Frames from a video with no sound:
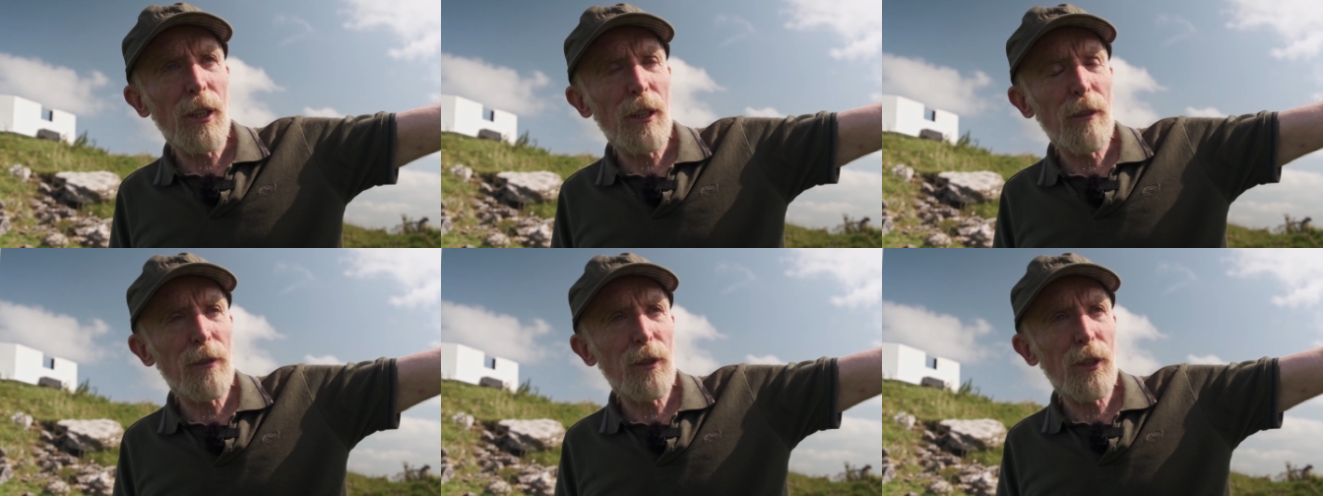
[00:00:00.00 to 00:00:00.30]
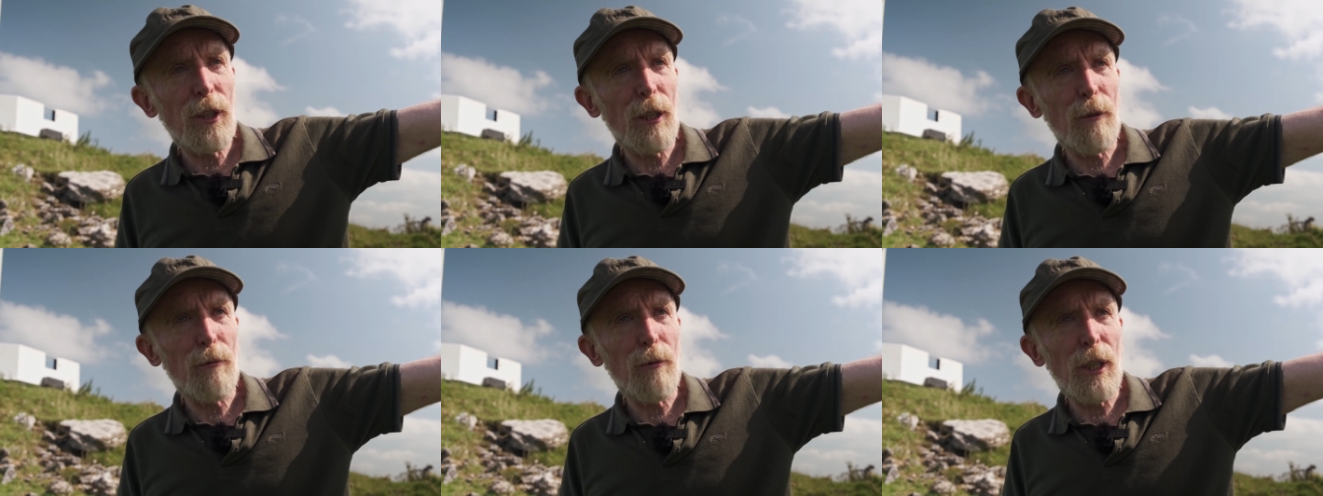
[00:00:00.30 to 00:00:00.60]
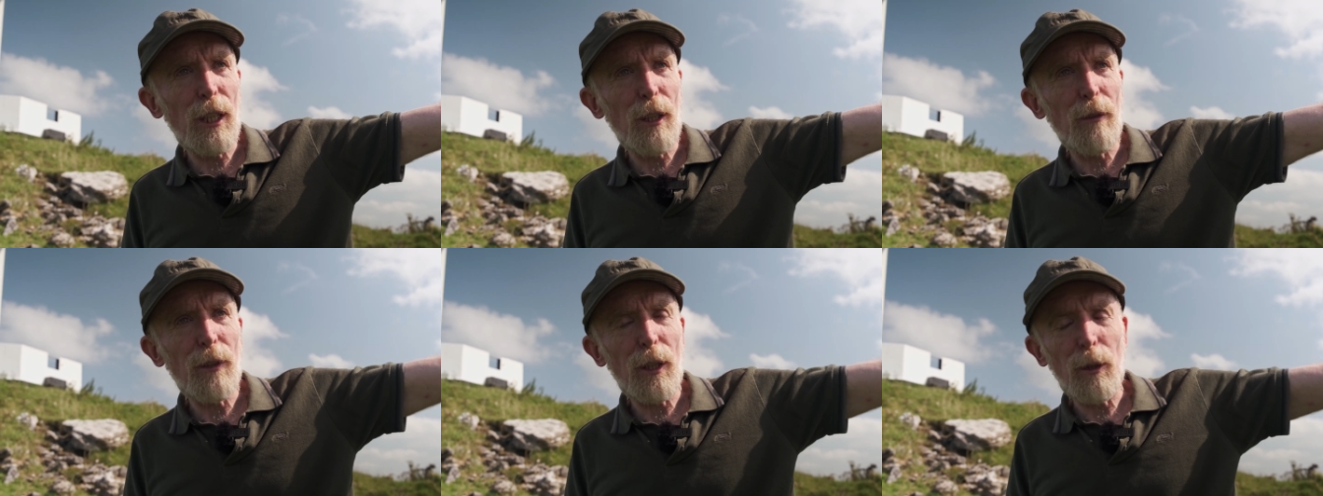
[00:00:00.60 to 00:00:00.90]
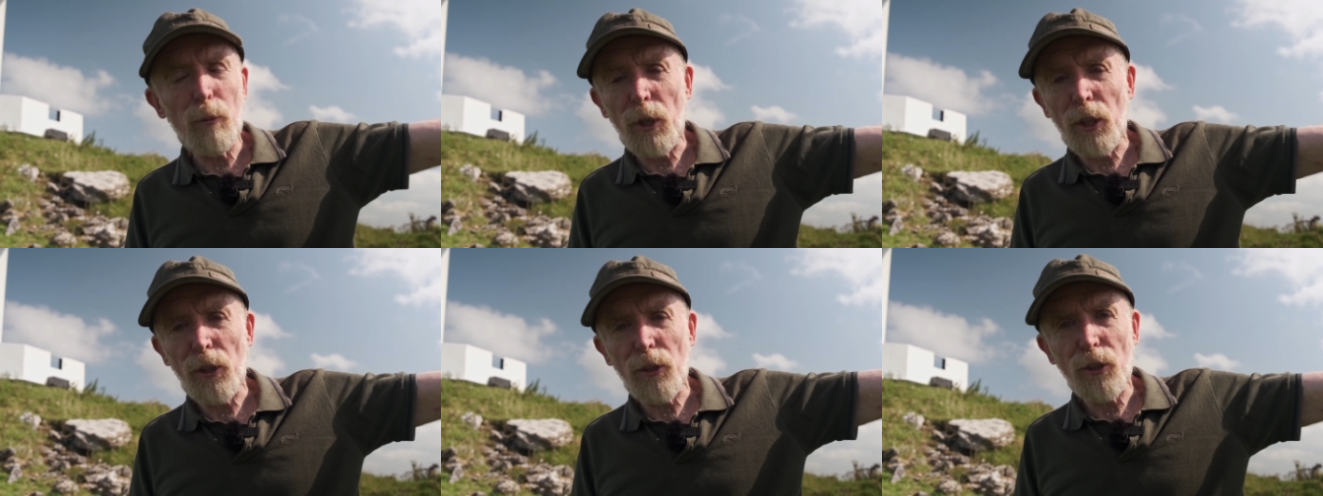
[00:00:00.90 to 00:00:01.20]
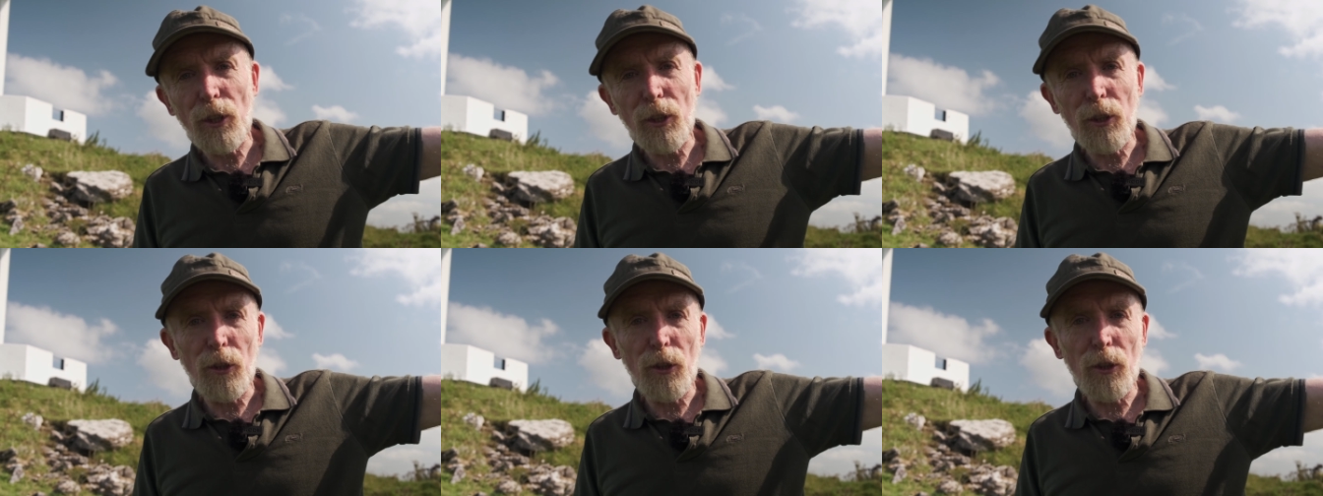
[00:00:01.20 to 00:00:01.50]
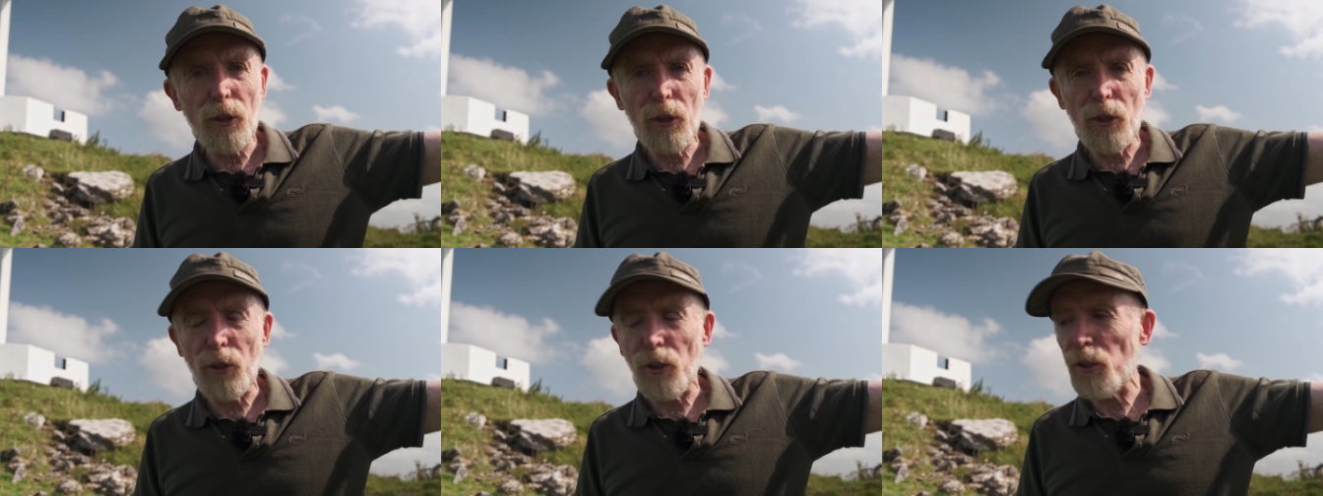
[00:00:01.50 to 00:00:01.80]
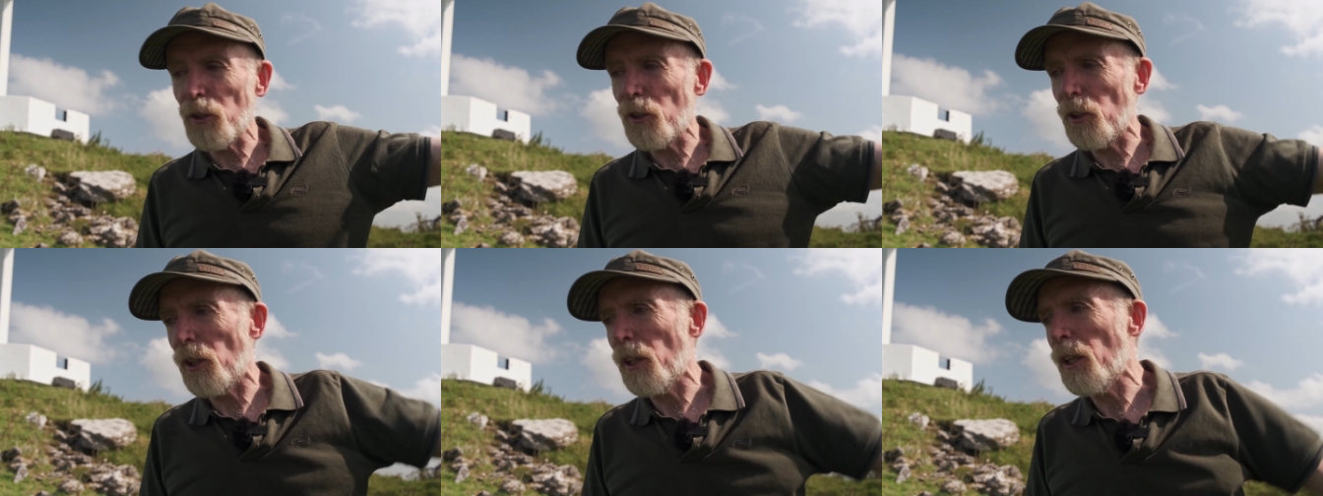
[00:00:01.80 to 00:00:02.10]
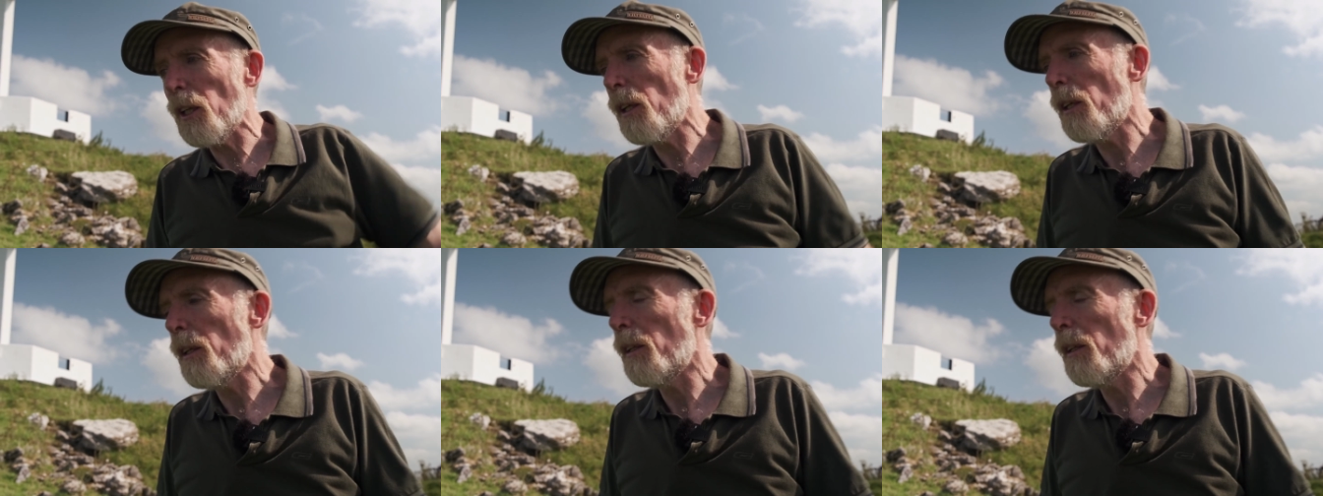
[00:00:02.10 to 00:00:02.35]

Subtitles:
you have Sheeriva, where there's a cluster.